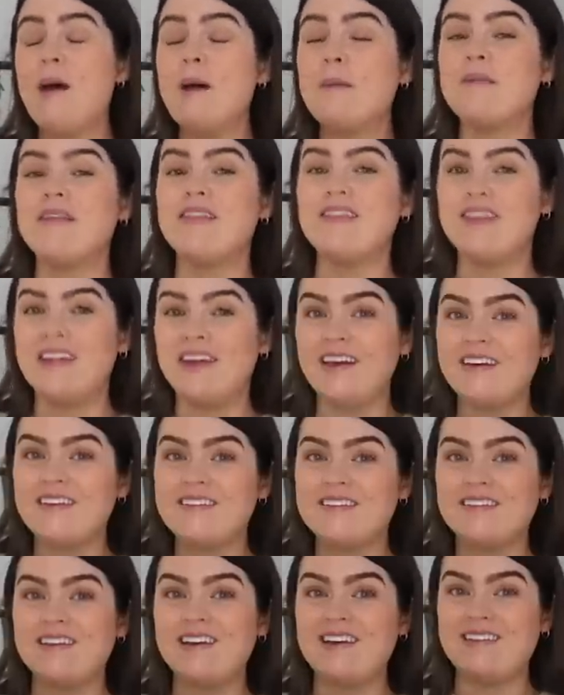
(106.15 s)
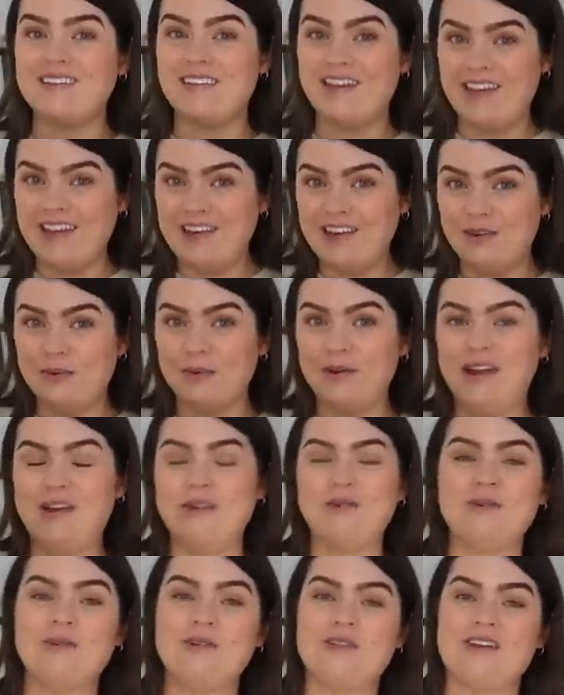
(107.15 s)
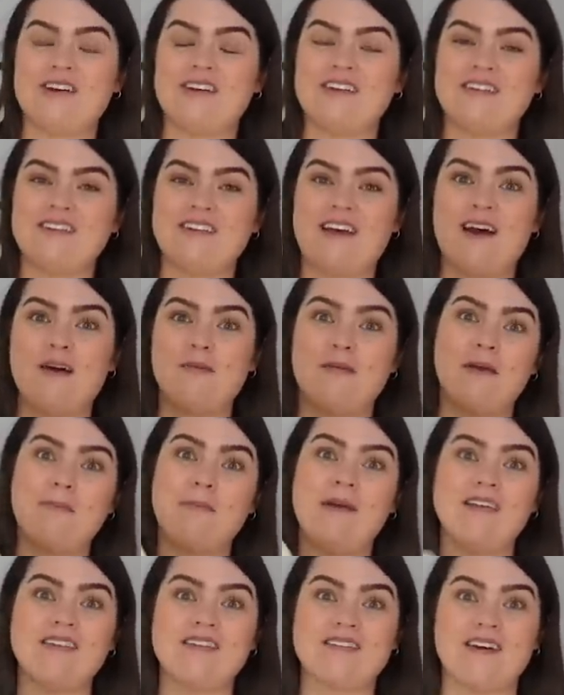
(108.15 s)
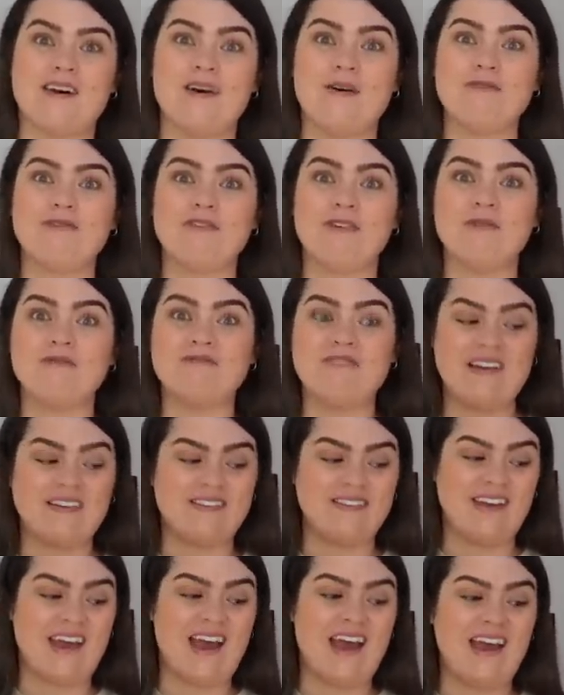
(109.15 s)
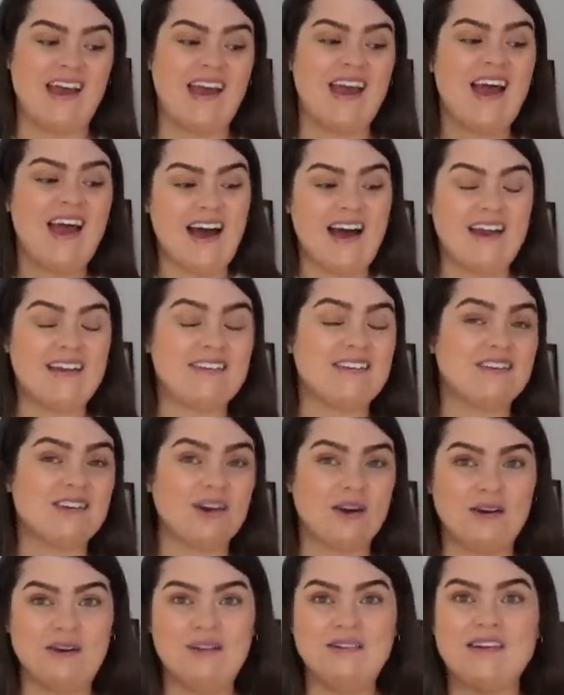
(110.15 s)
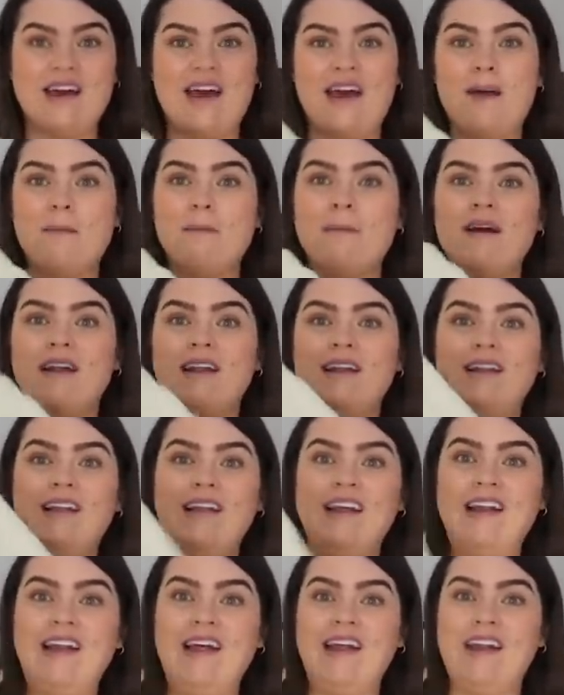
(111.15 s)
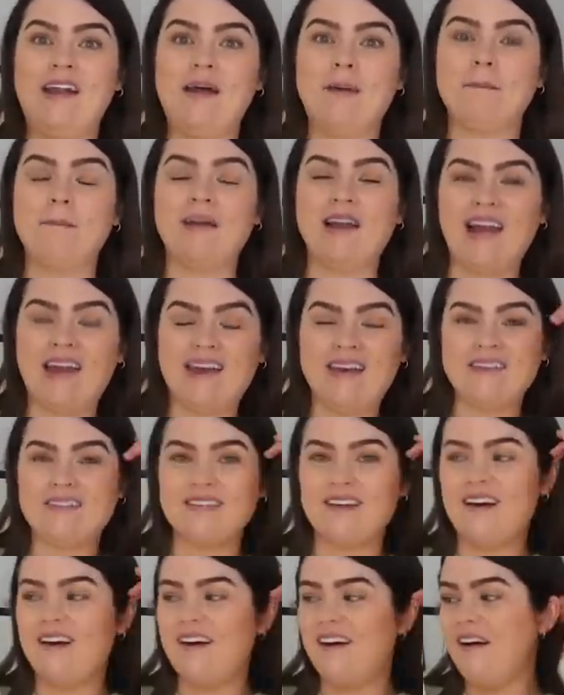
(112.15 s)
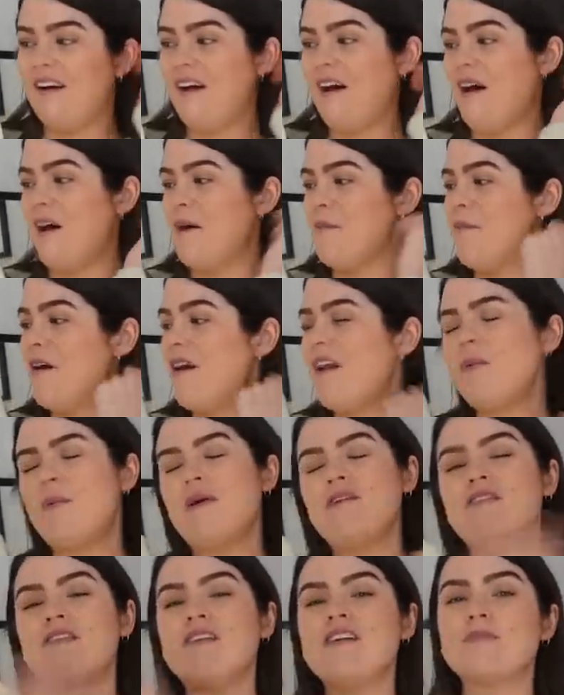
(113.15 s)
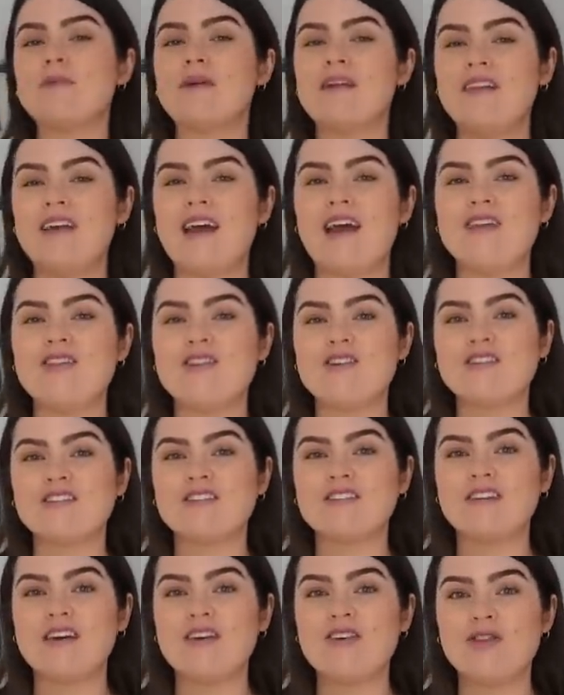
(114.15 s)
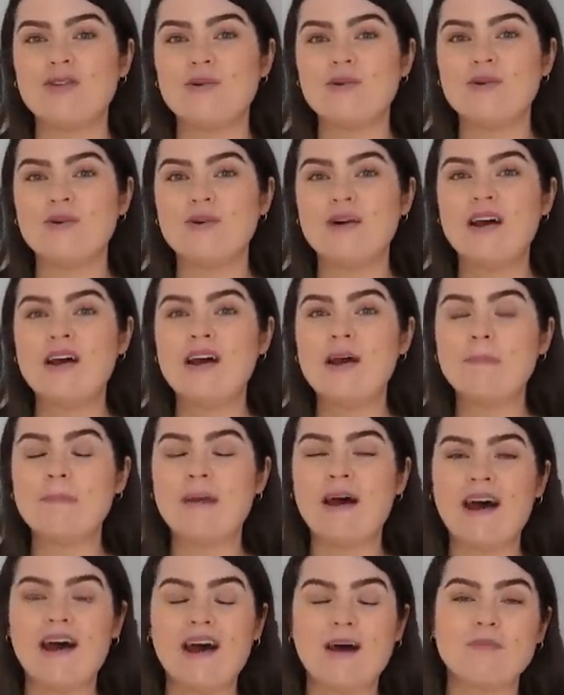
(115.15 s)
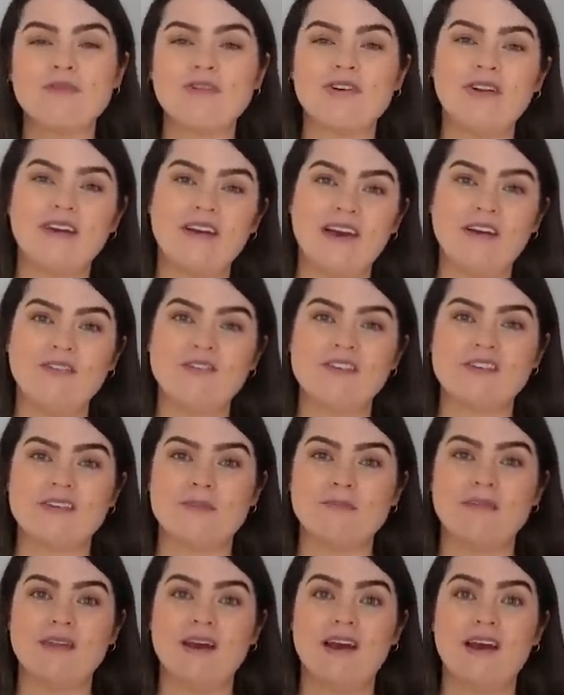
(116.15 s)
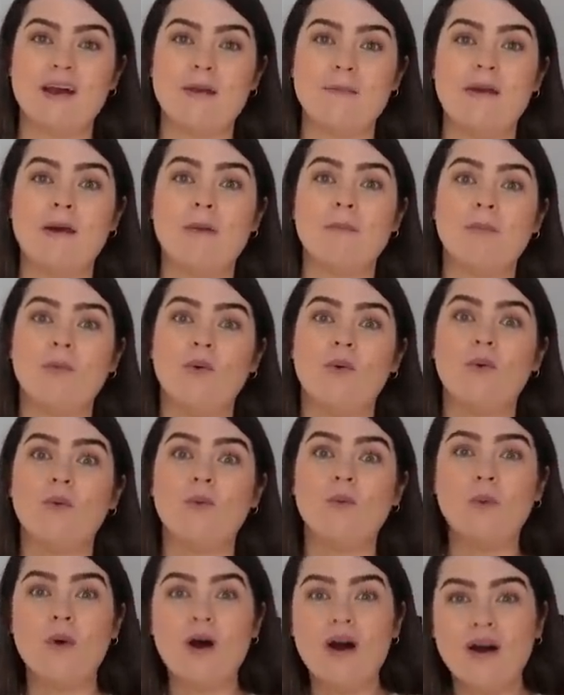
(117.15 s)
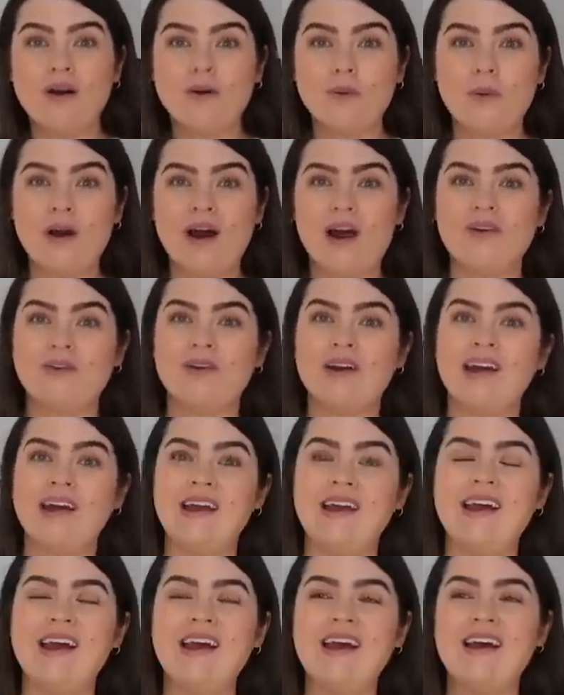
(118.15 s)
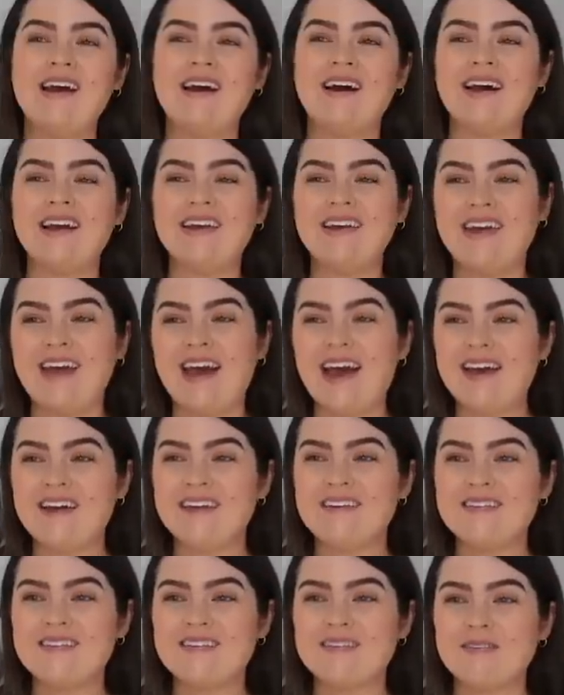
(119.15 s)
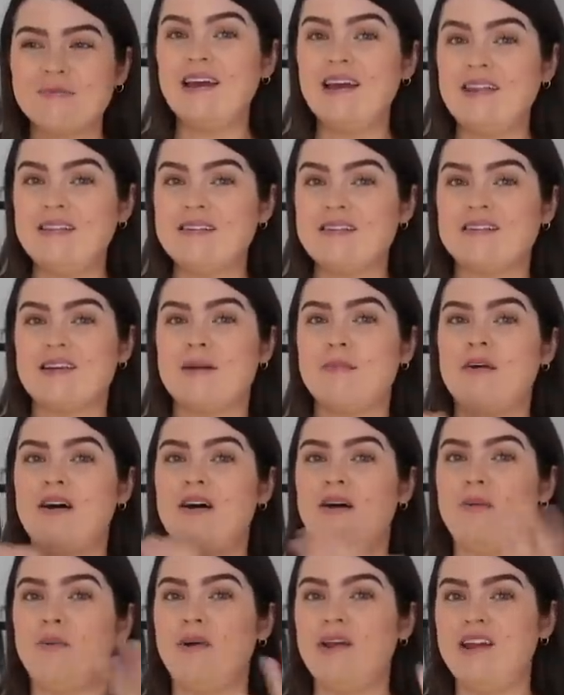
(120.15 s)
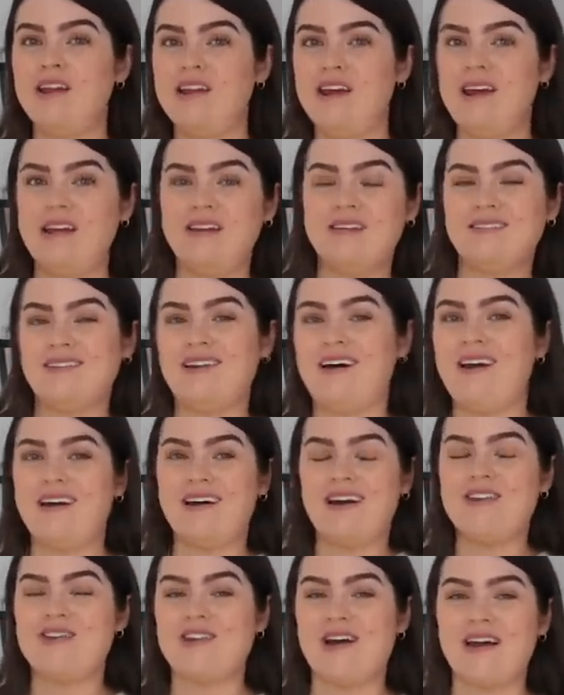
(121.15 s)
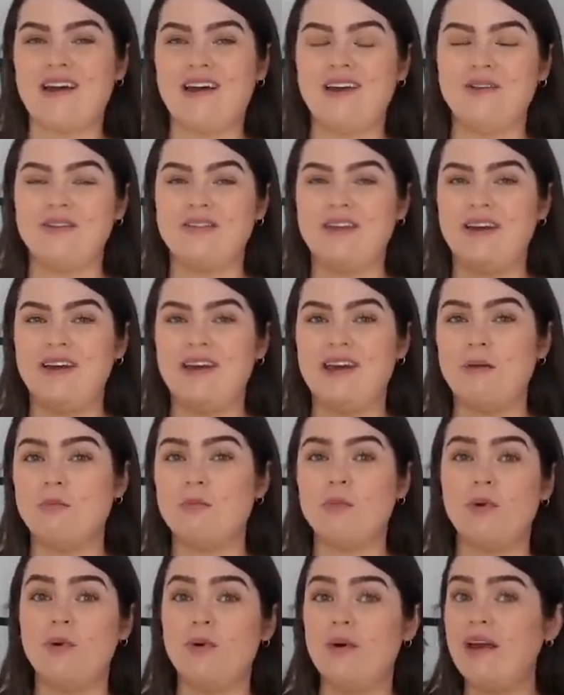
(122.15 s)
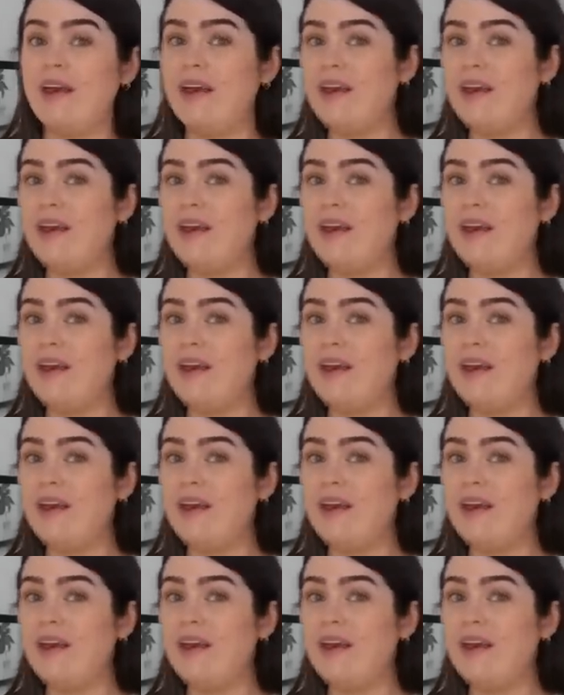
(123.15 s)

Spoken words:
But this is equally gorgeous. I picked this up from Vestiaire and it's a Totem linen blazer. And I went for this one in the end just because I thought perhaps you're looking for something a bit more workweary. I guess in the summer when you need like a jacket, you're thinking more